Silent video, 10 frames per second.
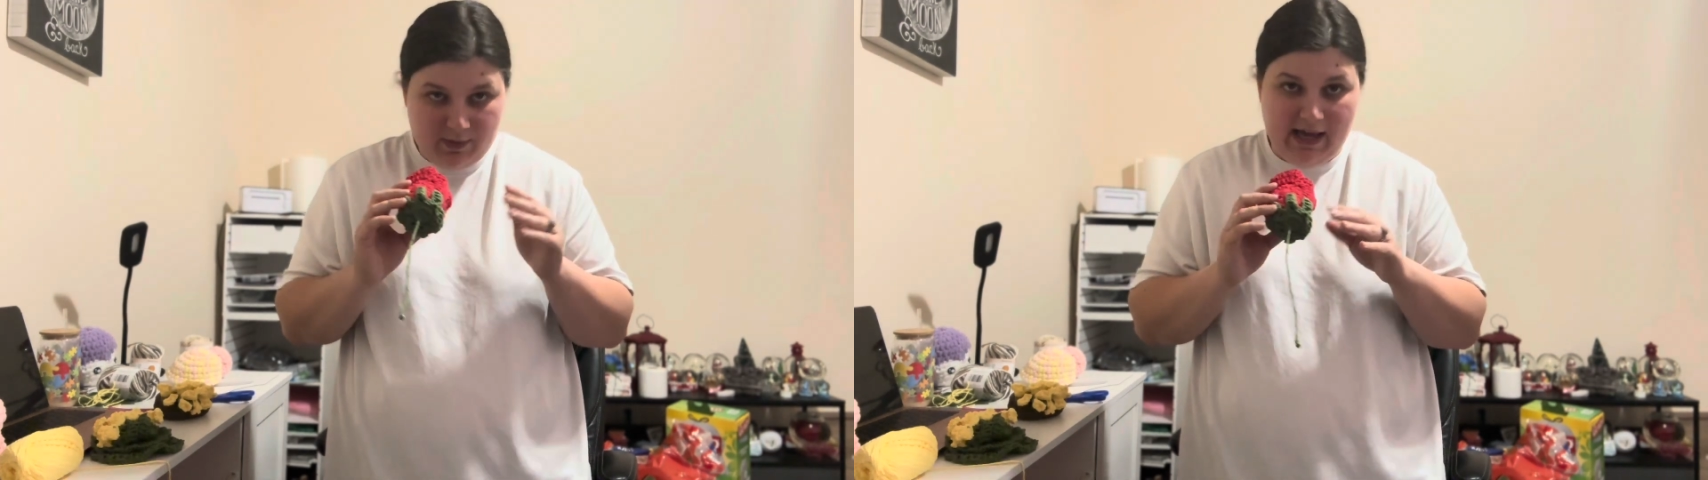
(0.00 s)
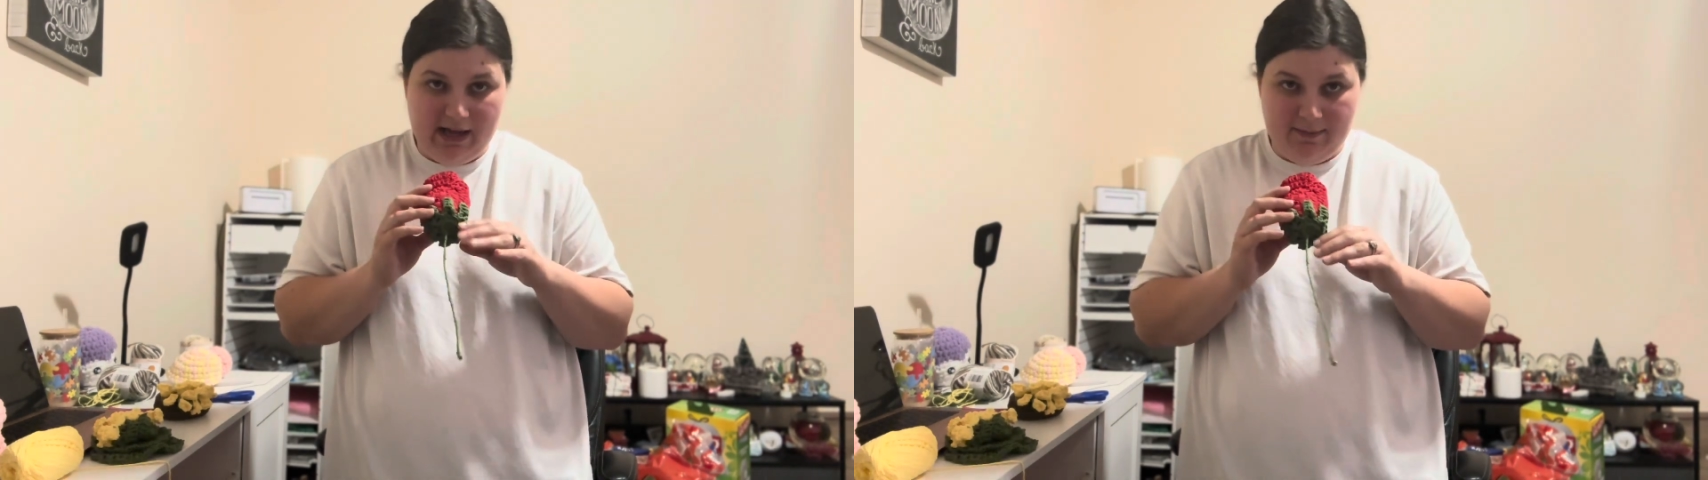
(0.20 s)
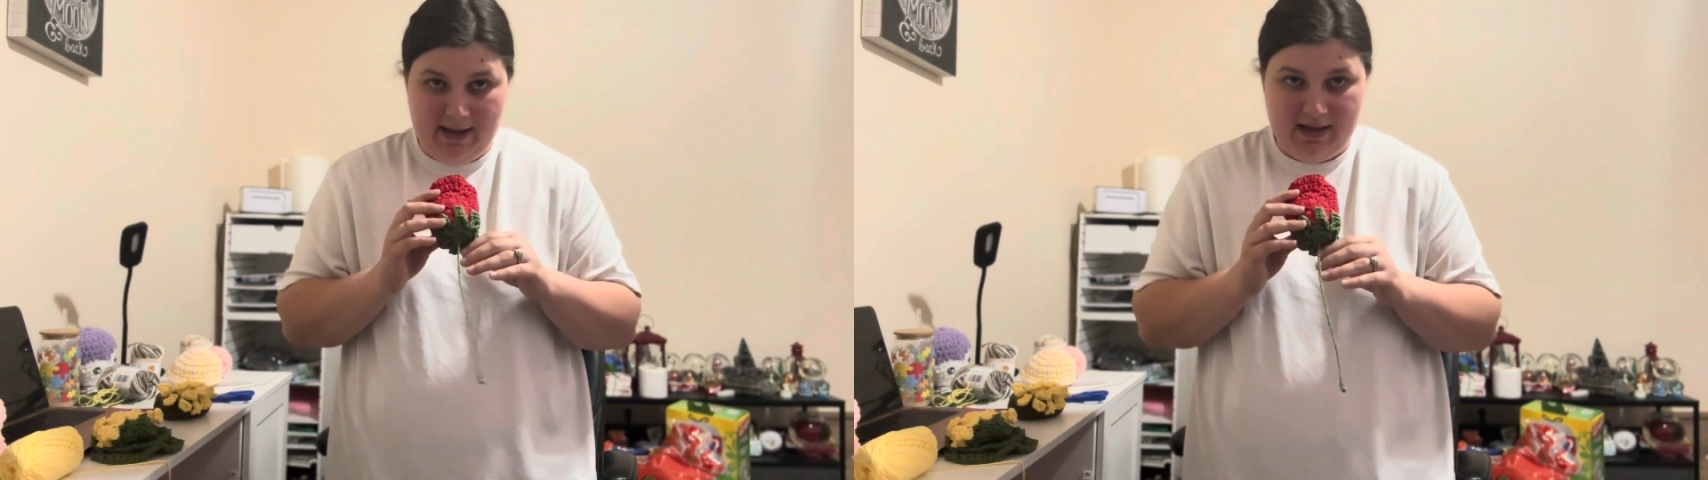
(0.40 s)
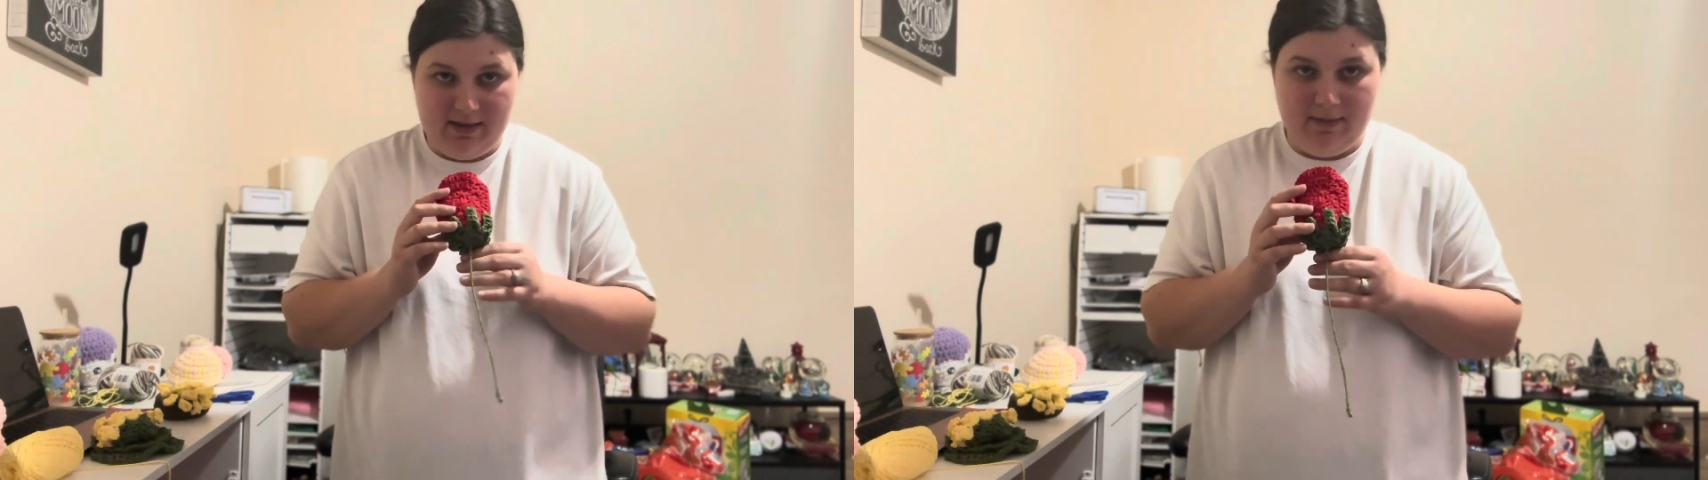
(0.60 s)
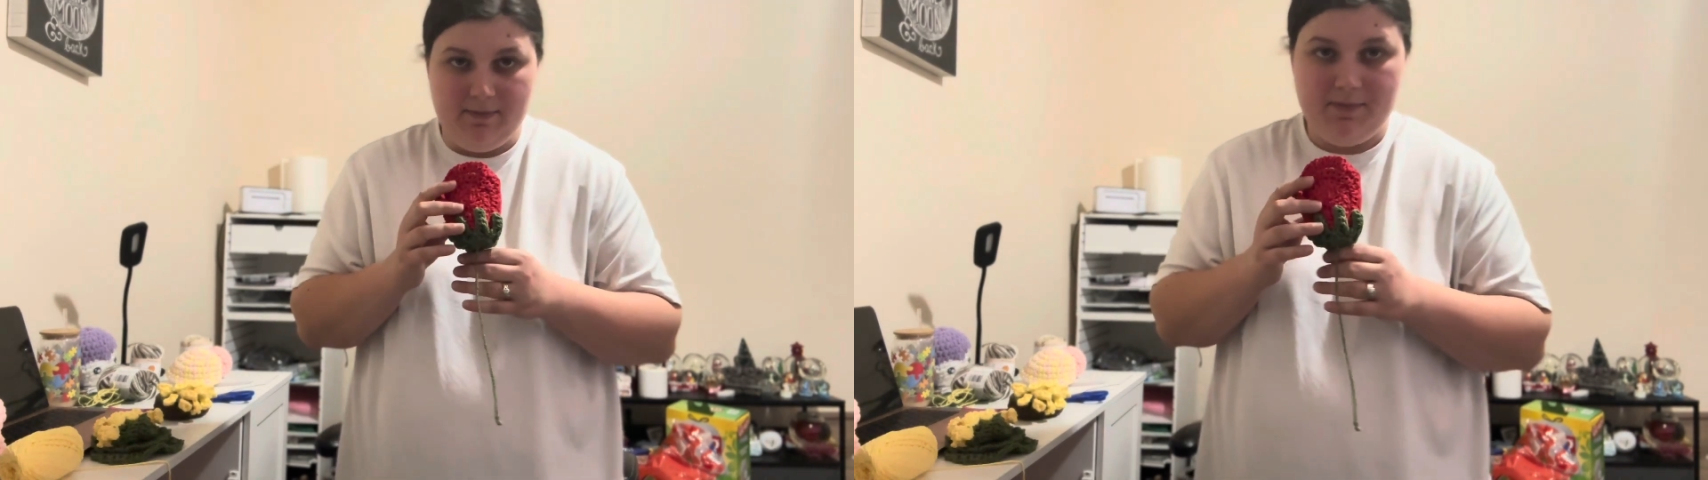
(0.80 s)
how to make
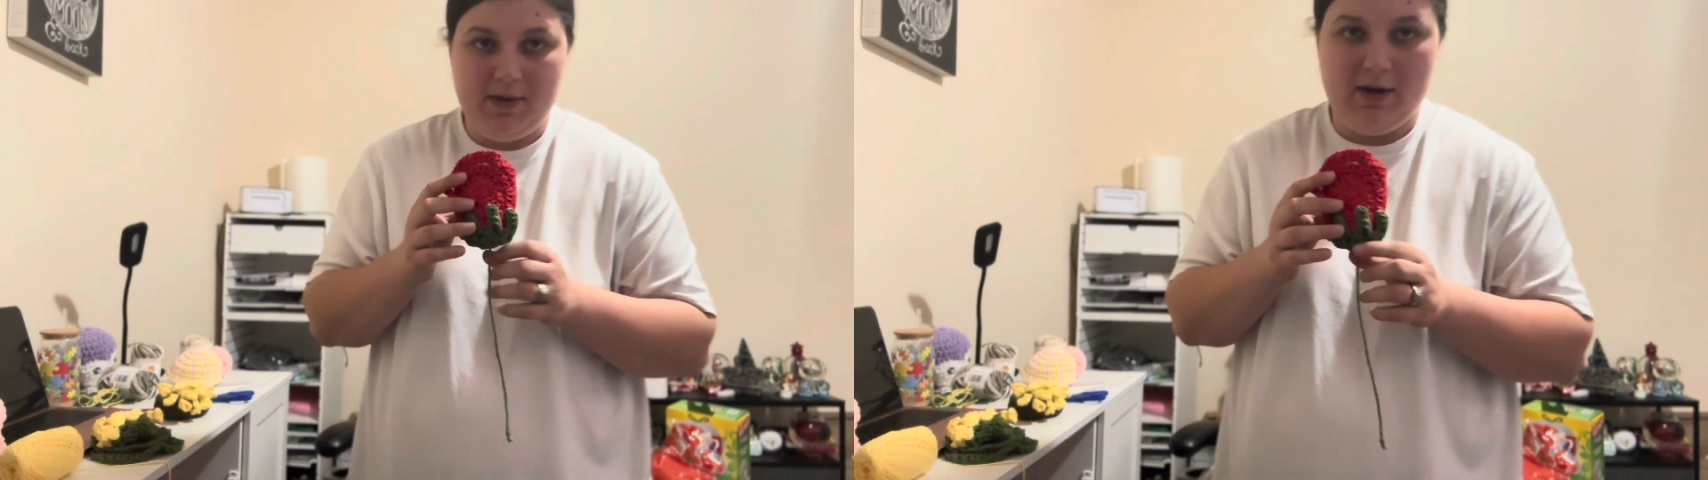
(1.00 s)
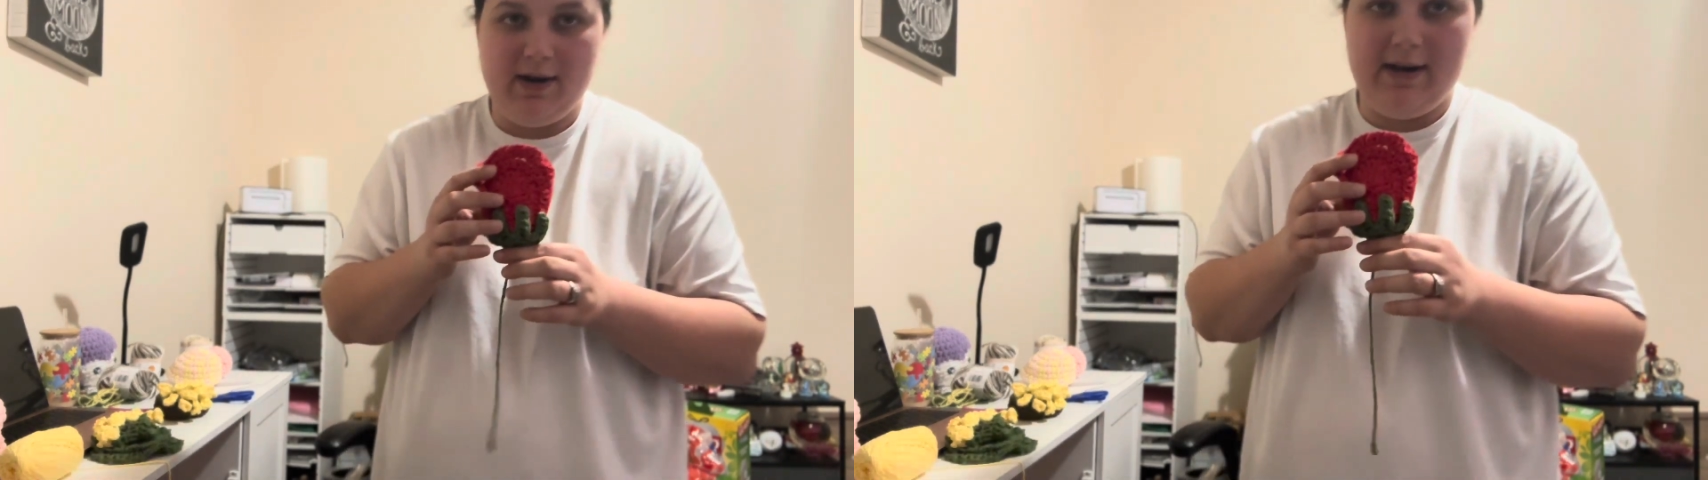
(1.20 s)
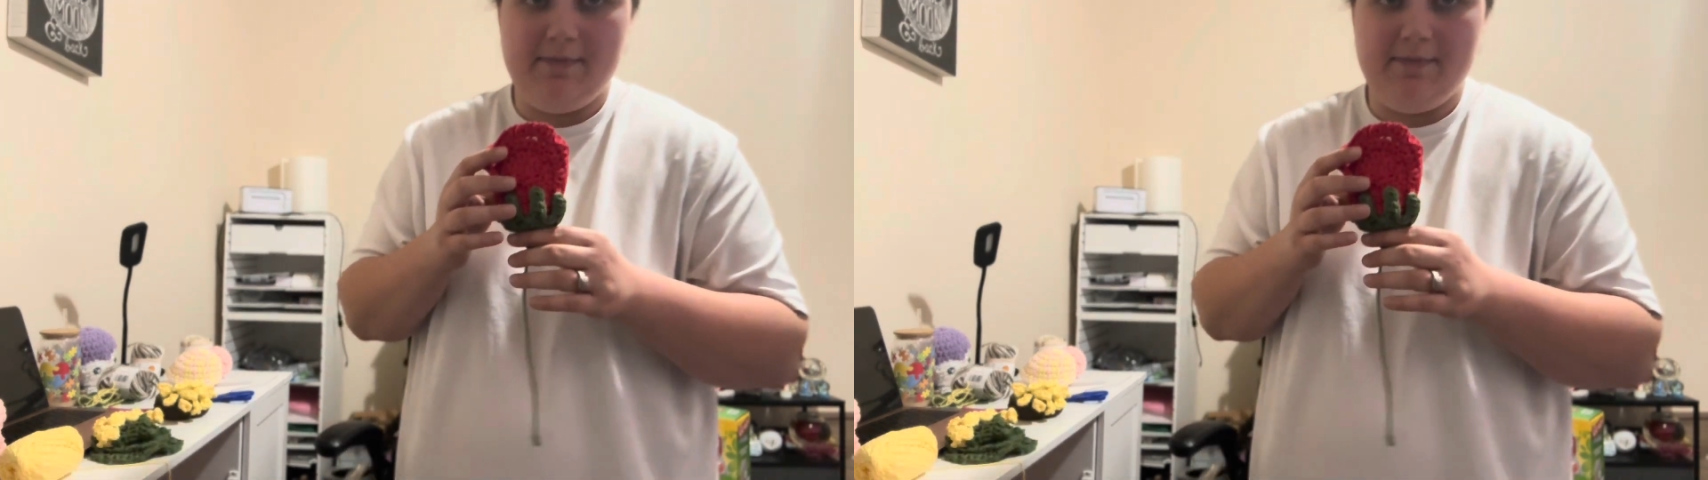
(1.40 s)
them. All right.